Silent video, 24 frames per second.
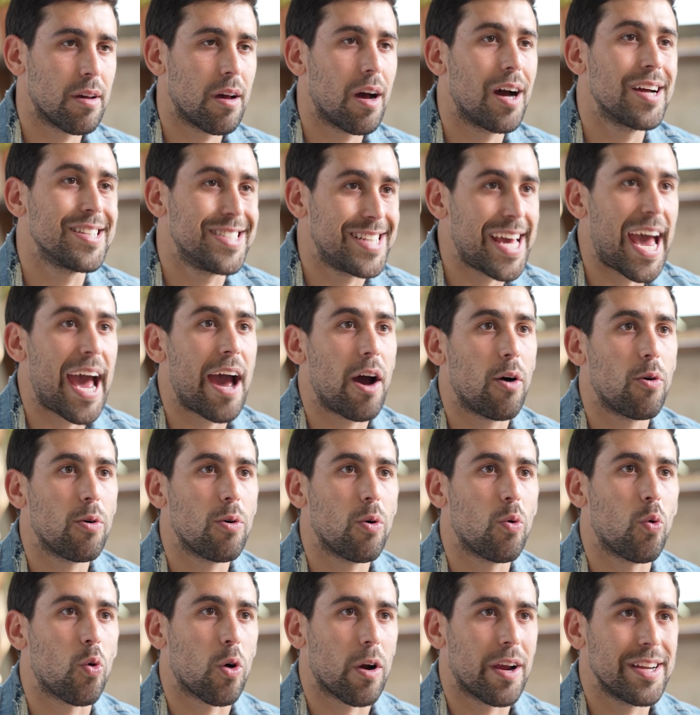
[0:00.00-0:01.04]
a DAO,
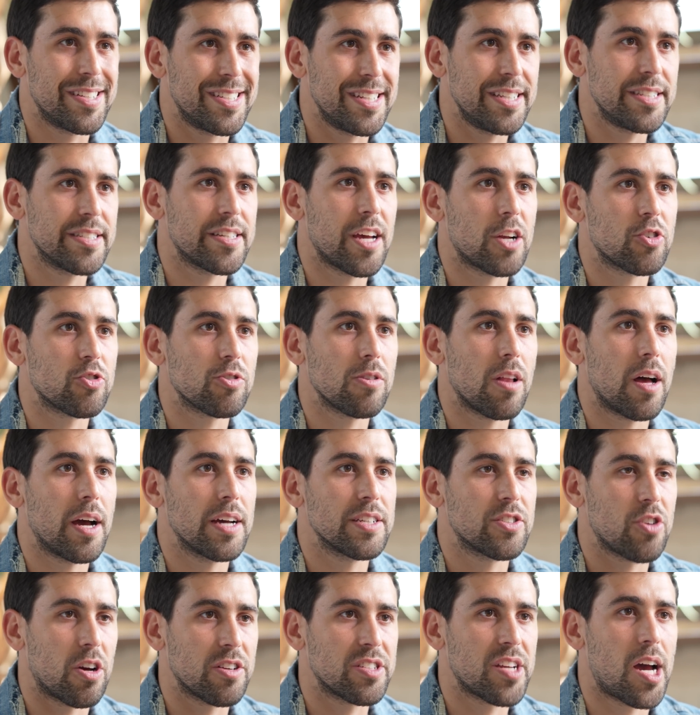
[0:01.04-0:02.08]
or a
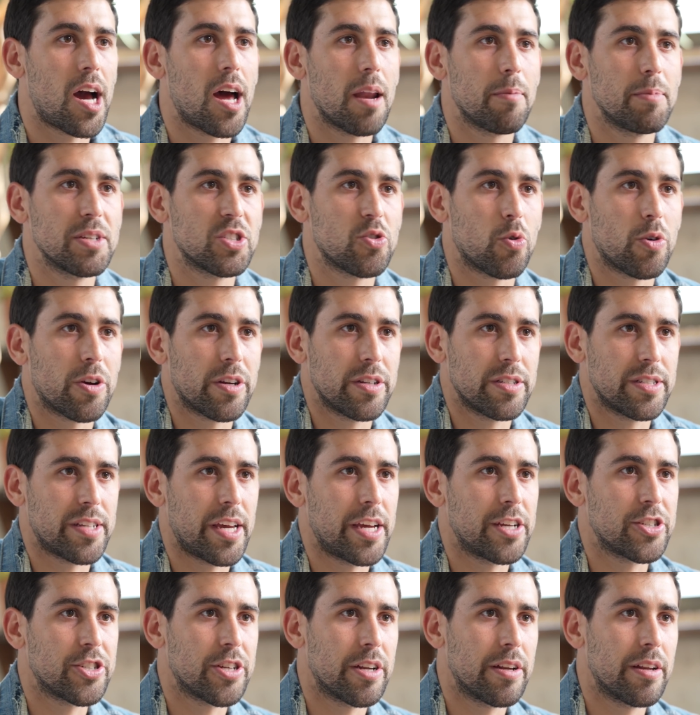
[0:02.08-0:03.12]
decentralized autonomous
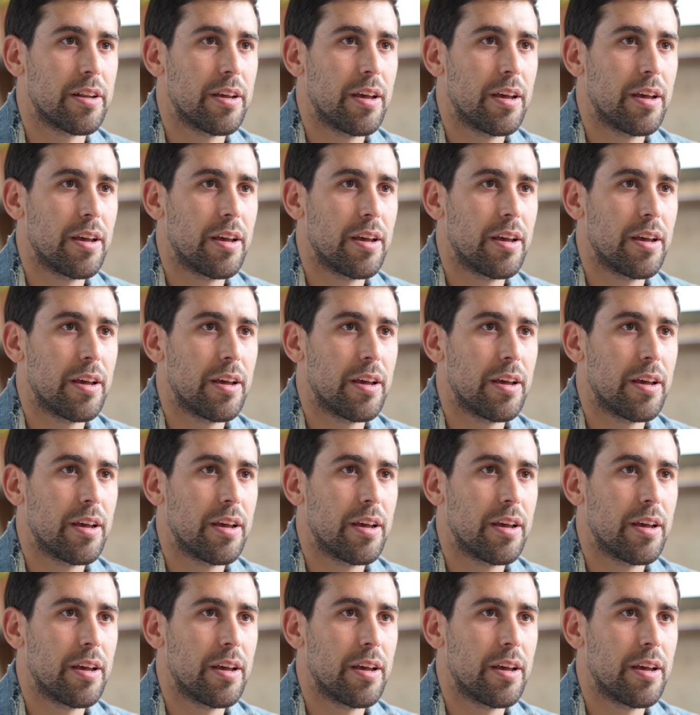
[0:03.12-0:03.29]
organization.